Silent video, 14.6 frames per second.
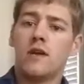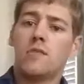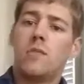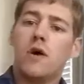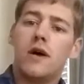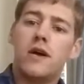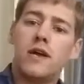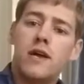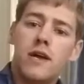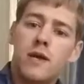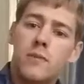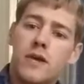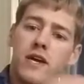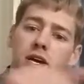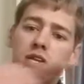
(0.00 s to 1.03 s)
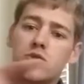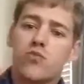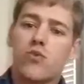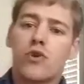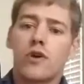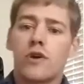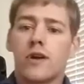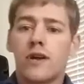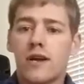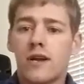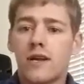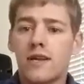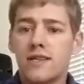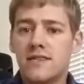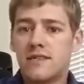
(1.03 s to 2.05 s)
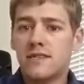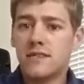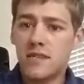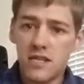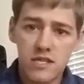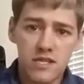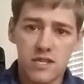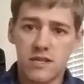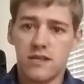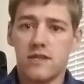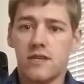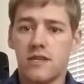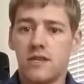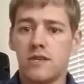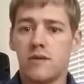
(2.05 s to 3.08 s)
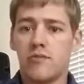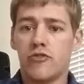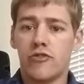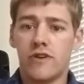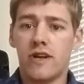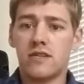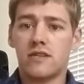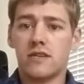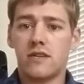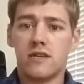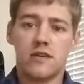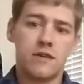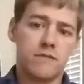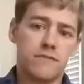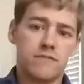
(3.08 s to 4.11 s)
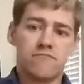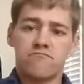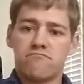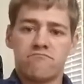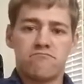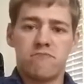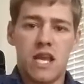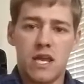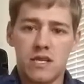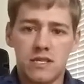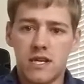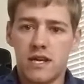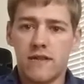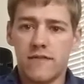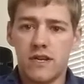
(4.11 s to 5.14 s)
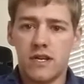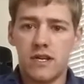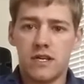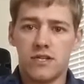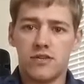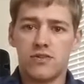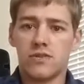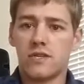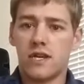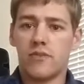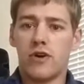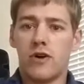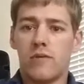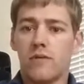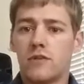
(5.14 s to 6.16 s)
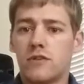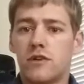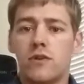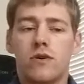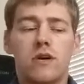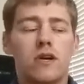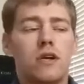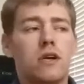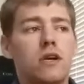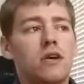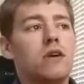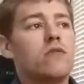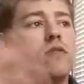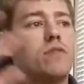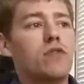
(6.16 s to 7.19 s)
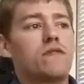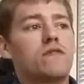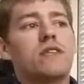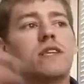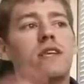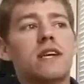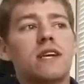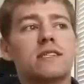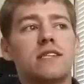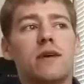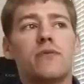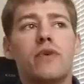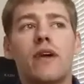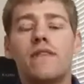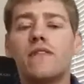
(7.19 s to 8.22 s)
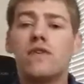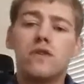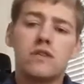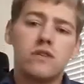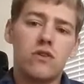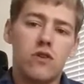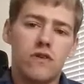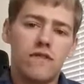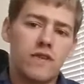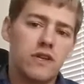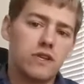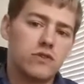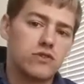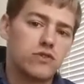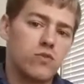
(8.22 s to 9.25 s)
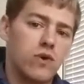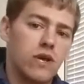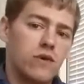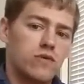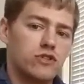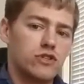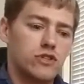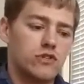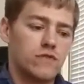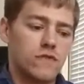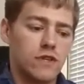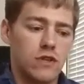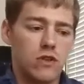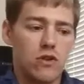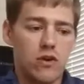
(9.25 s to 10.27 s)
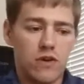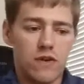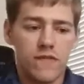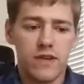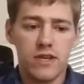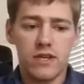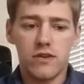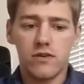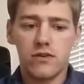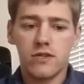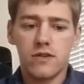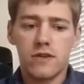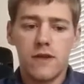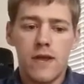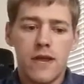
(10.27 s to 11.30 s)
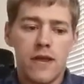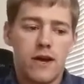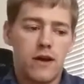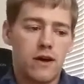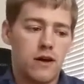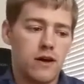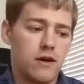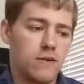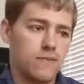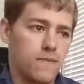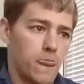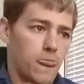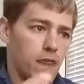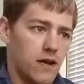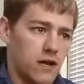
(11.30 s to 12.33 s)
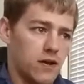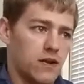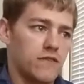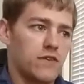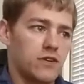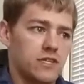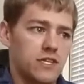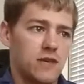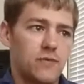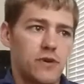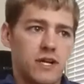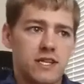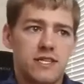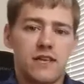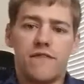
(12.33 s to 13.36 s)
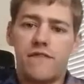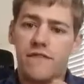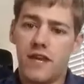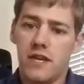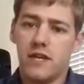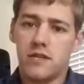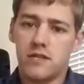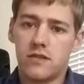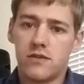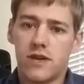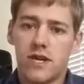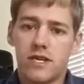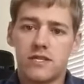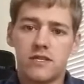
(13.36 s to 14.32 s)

But because we're consistently progressing, it's not even an issue. It's not a problem. So we move to the next step. We have to do these long videos. So what I want you to do for the long videos, I'll give you an example, like I said, fitness, okay?